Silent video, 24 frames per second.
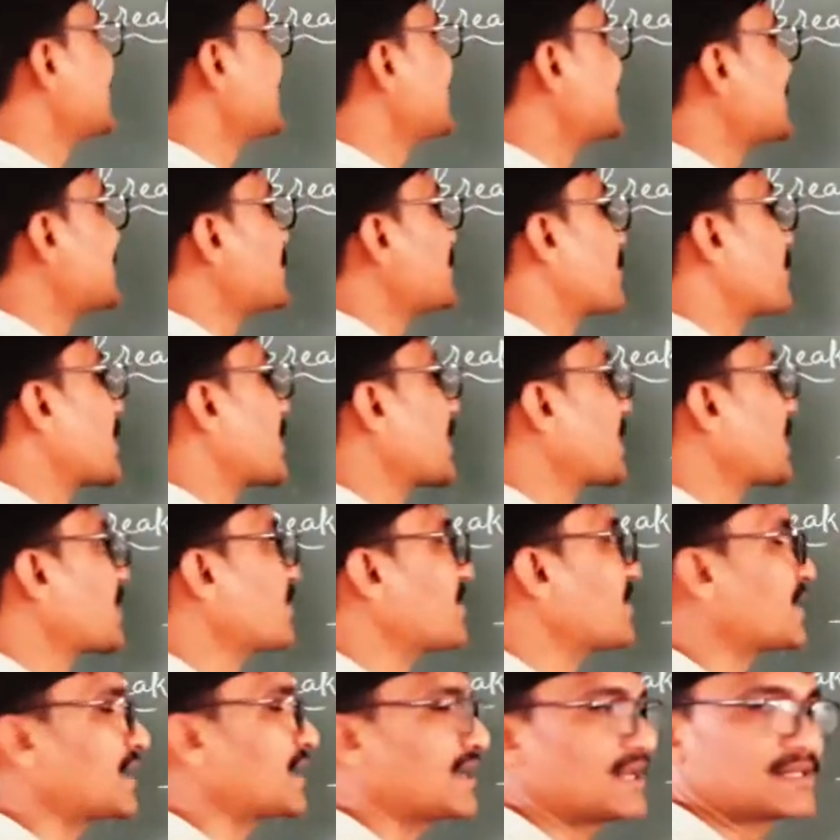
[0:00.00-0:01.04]
In
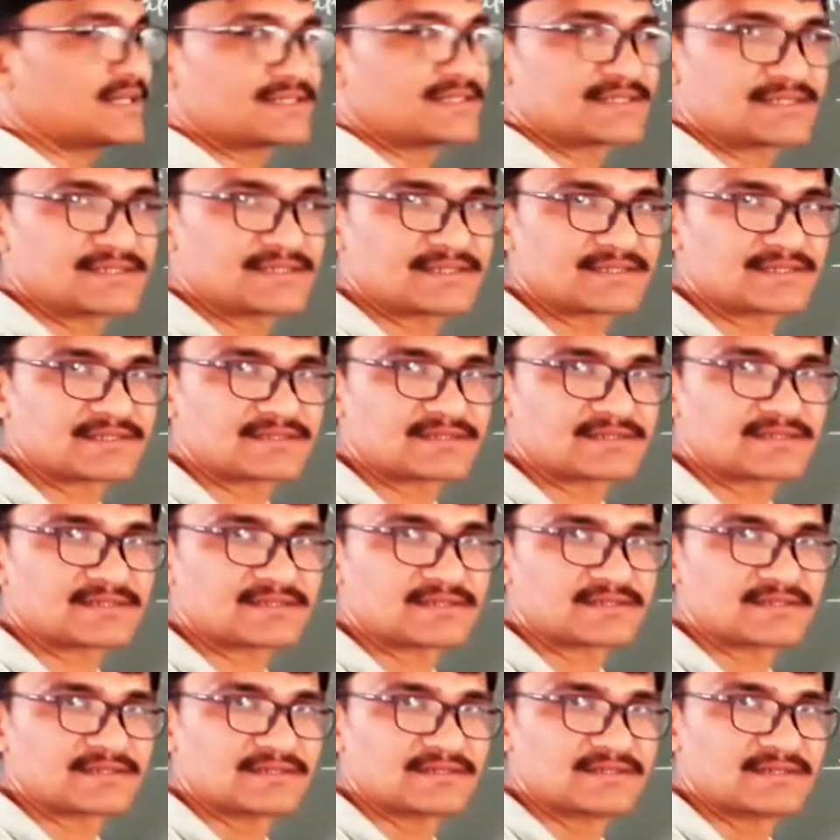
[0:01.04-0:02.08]
break-even analysis,
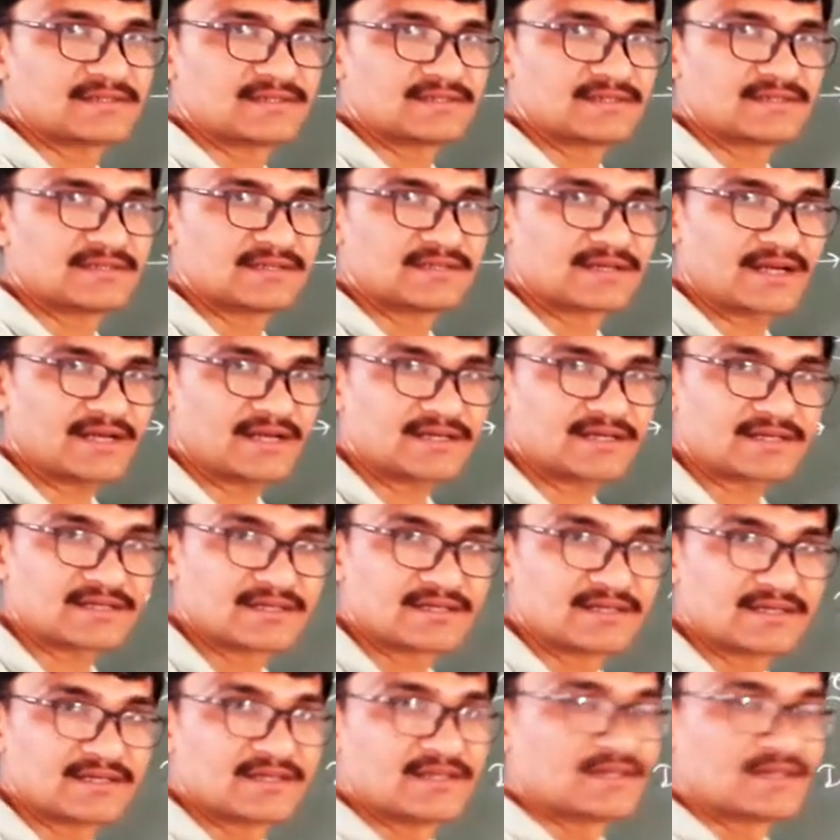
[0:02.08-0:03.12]

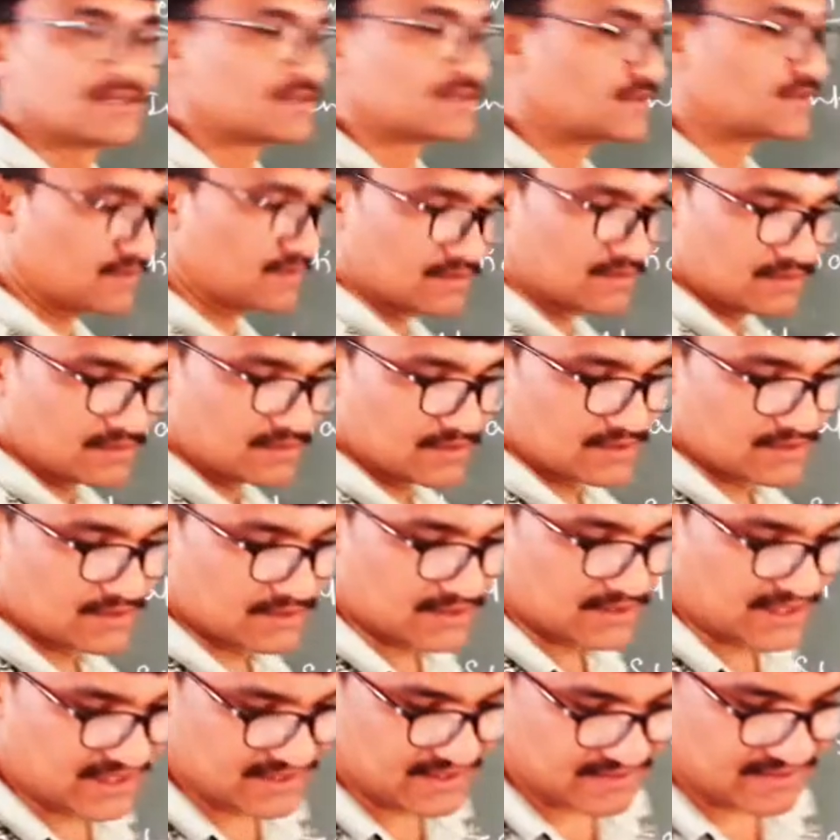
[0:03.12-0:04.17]
right? So
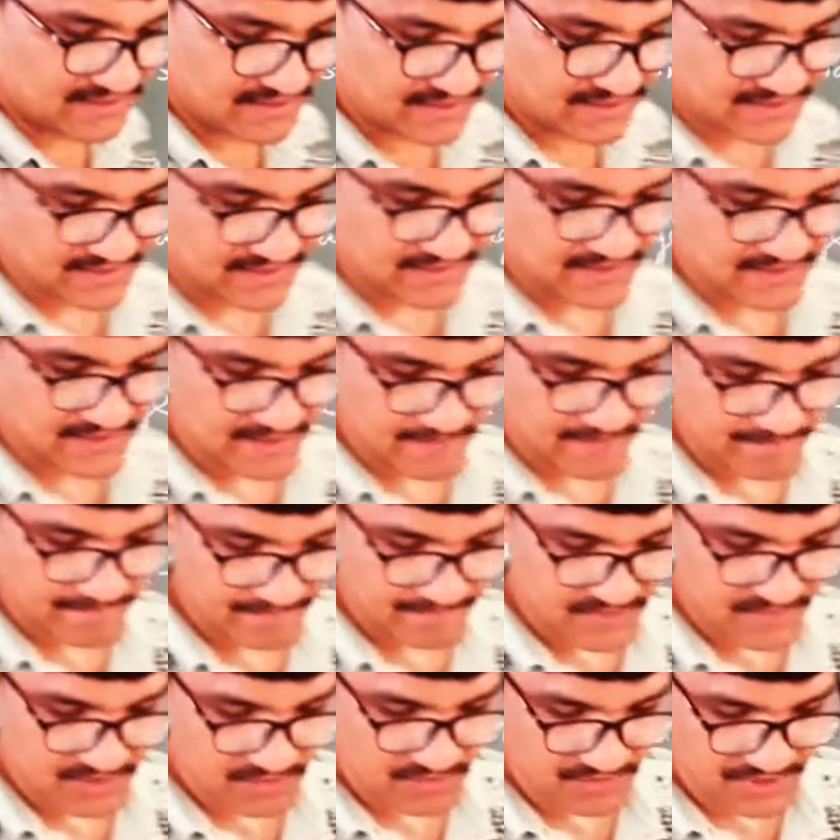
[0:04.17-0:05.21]
there is
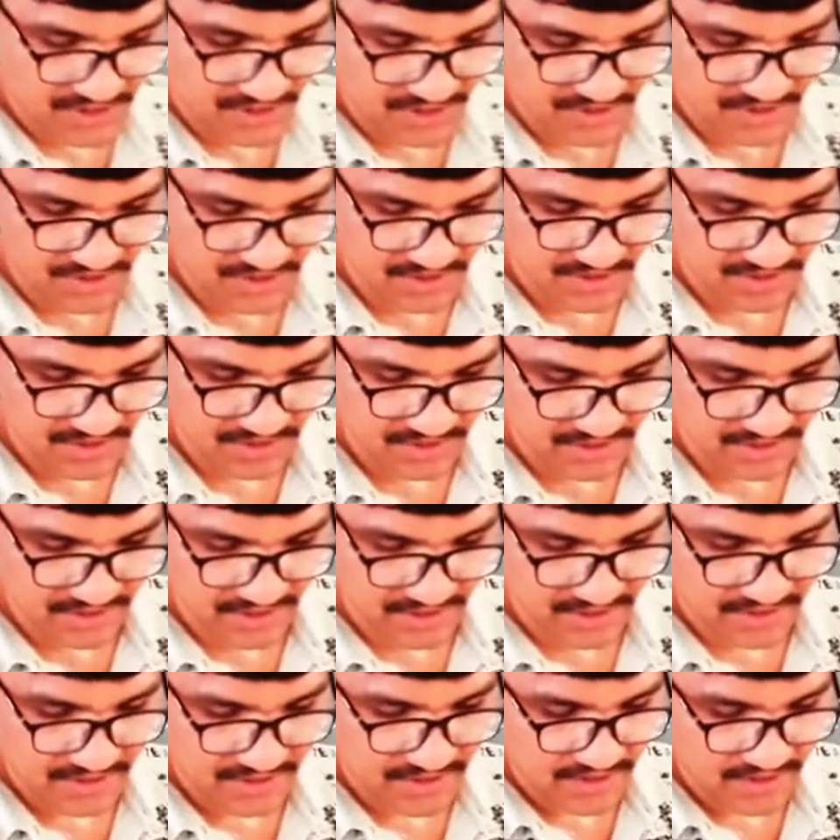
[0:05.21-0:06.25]
necessity to change,
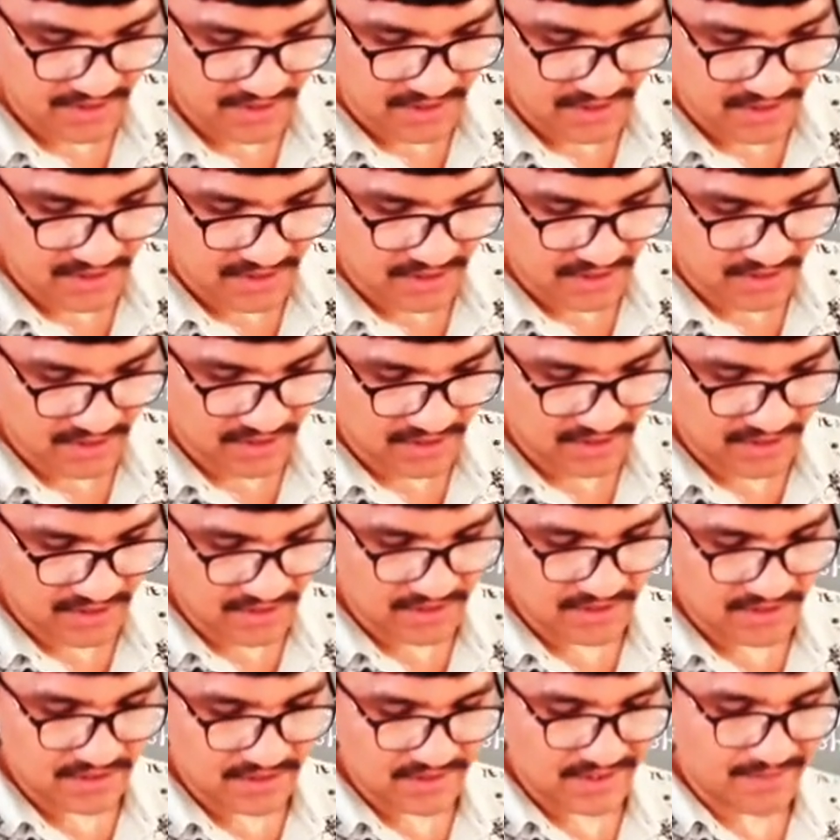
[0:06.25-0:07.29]
right?
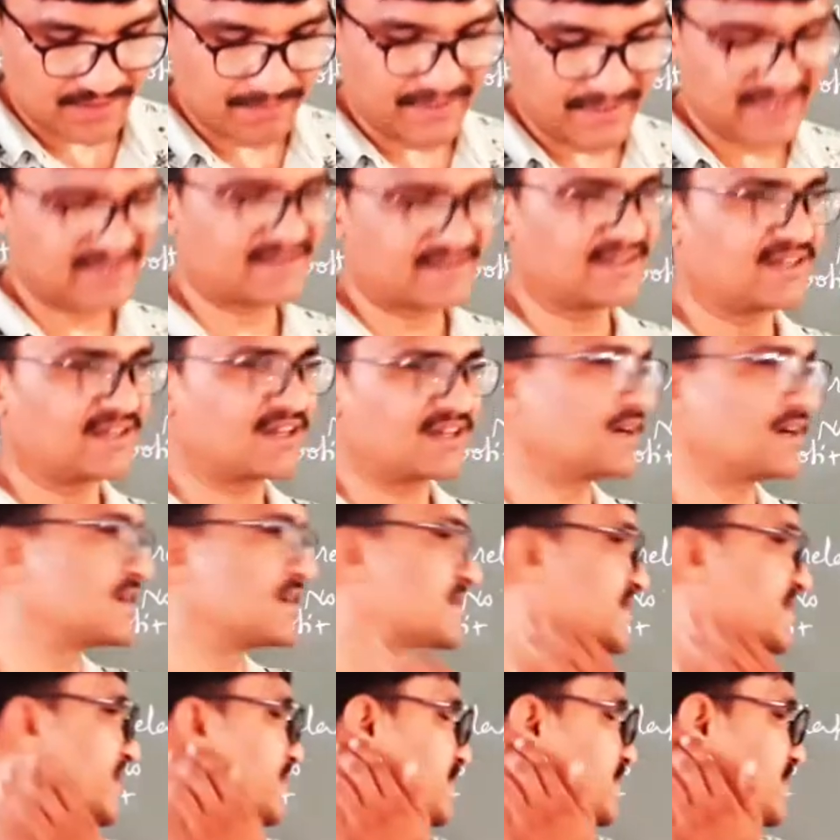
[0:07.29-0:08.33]
The basic
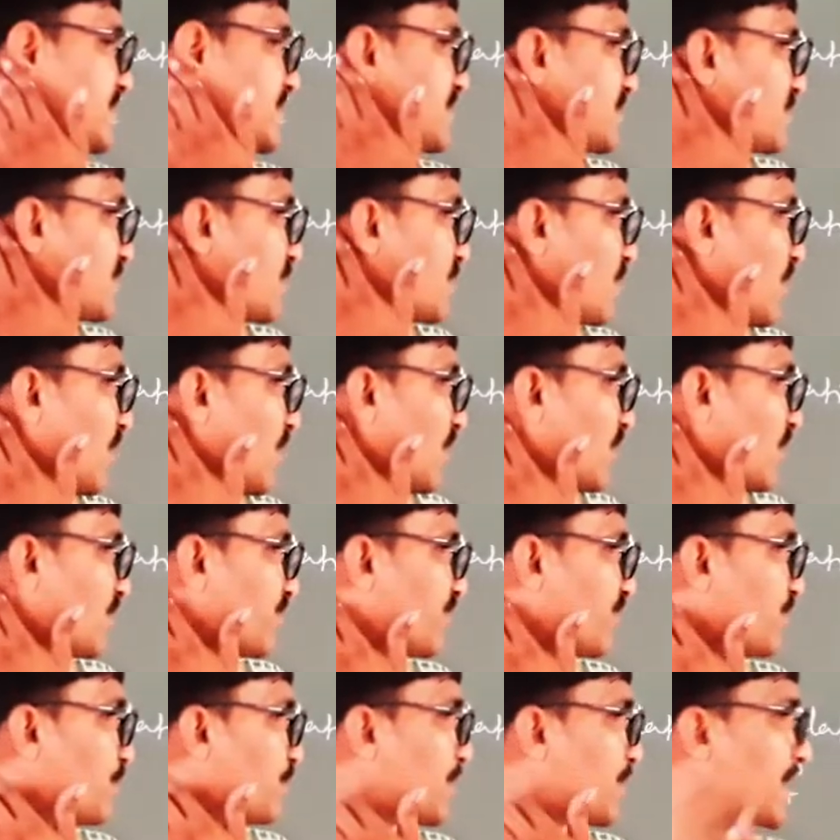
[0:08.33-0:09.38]
assumptions
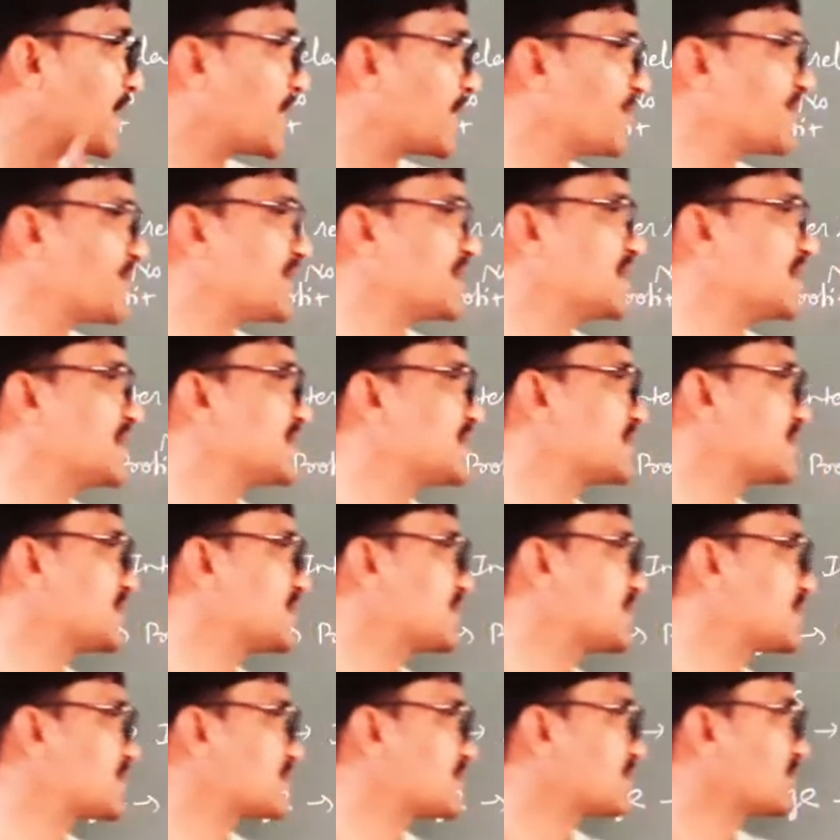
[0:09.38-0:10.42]
of break-even
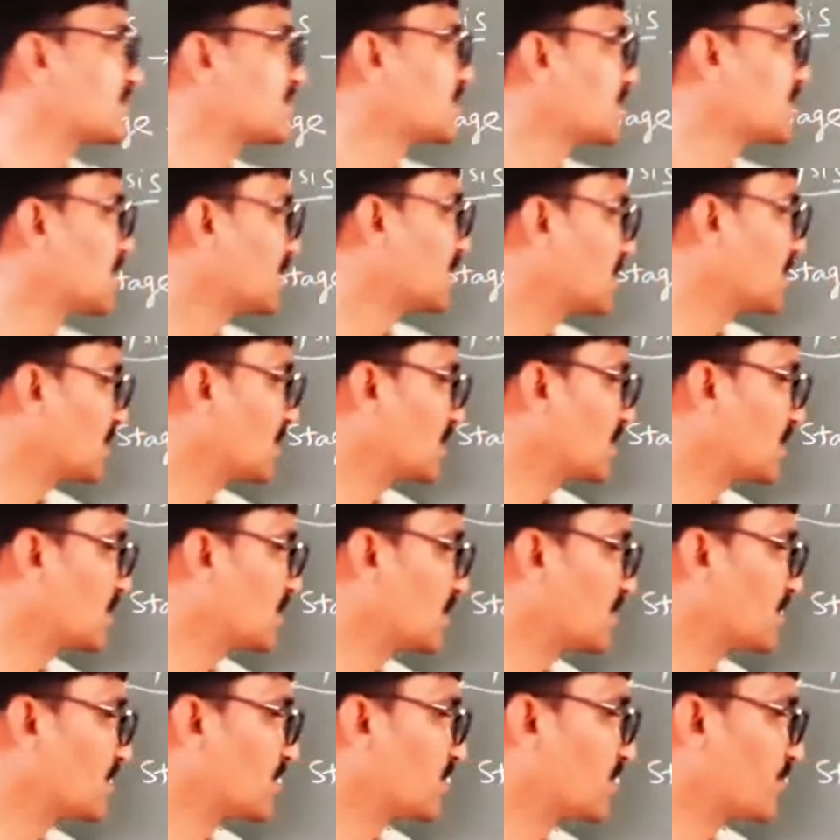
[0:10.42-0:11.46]
analysis
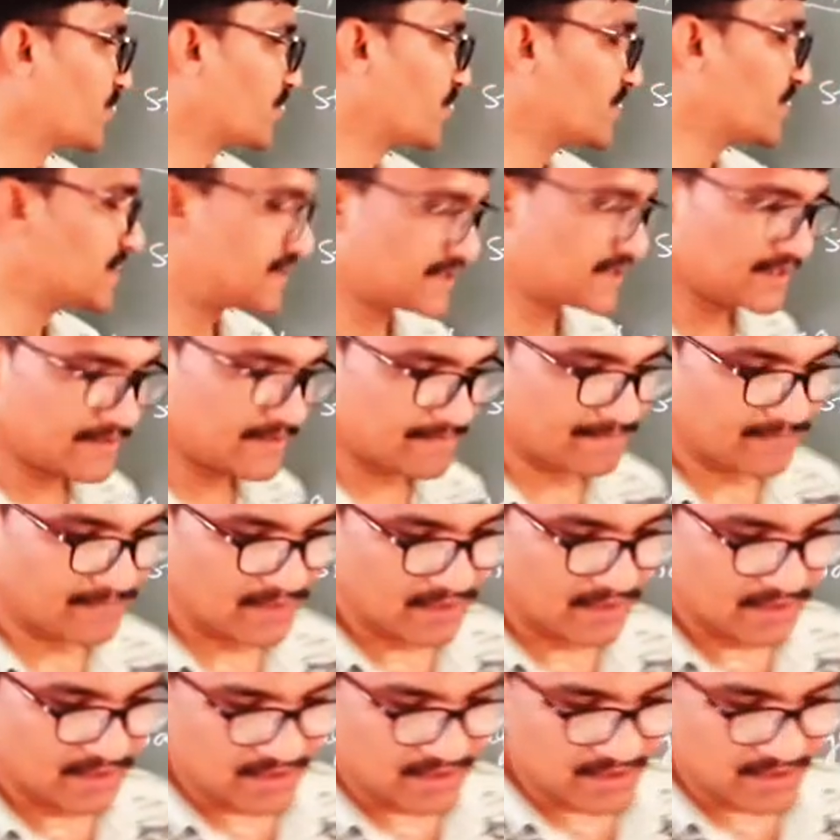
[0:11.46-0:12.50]
we will
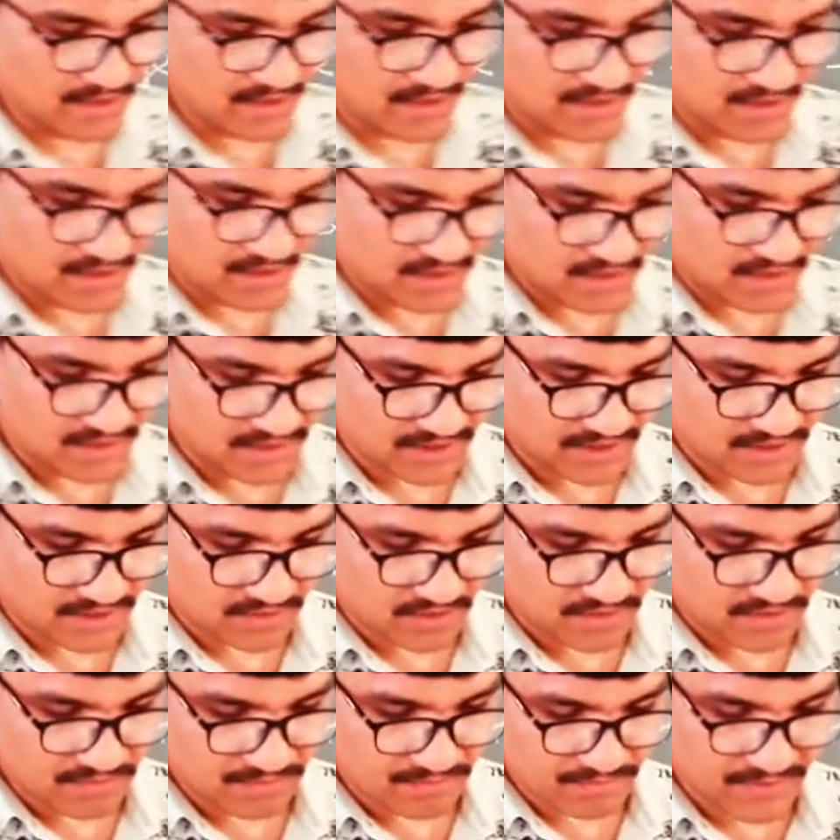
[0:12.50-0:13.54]
see
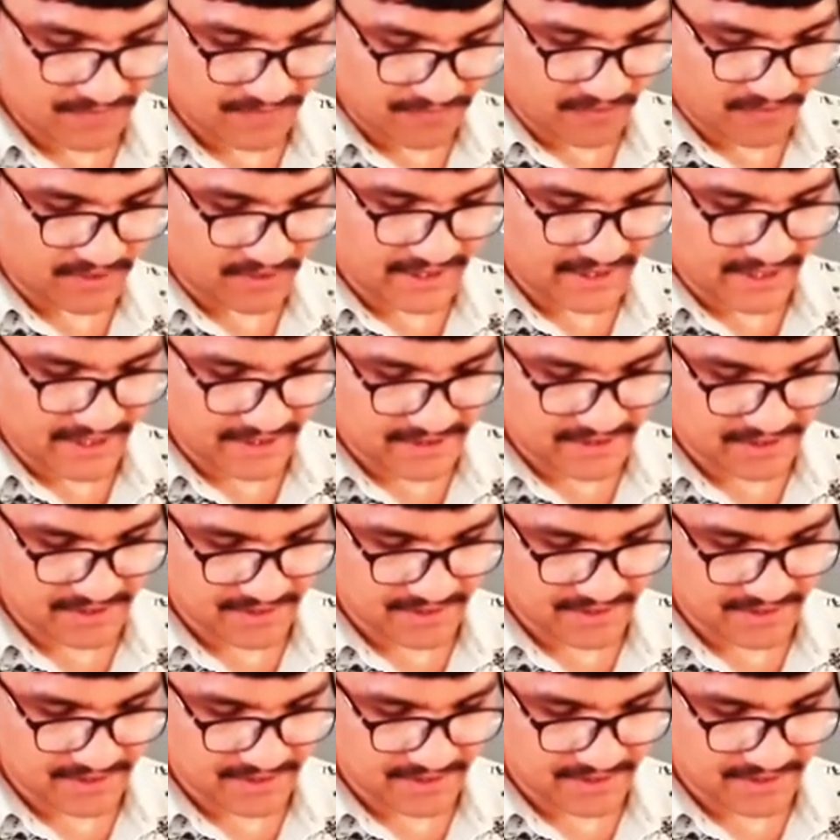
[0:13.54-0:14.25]
later on. Before that,